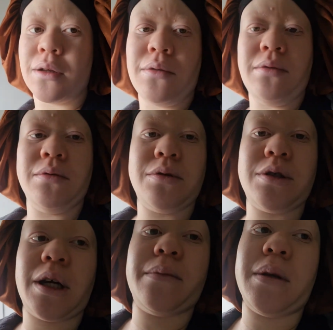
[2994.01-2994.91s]
Do
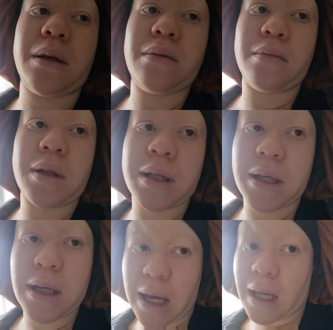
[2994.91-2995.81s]
you get me?
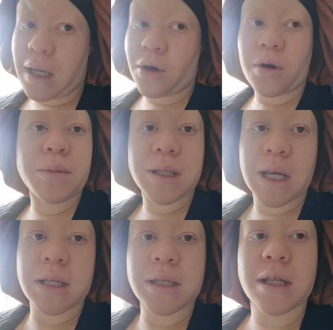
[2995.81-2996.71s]
Ain't it common
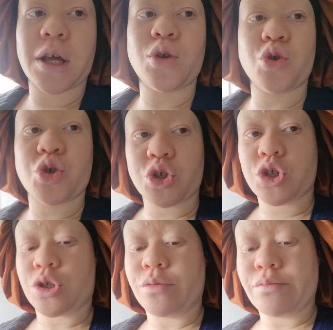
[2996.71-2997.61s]
sense that you
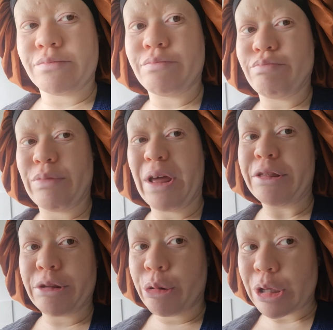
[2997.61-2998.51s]
should
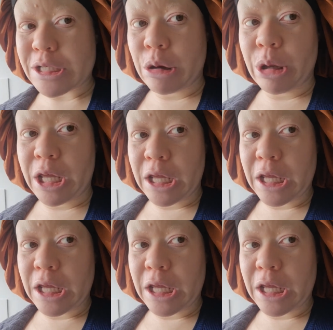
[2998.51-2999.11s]
throw it away?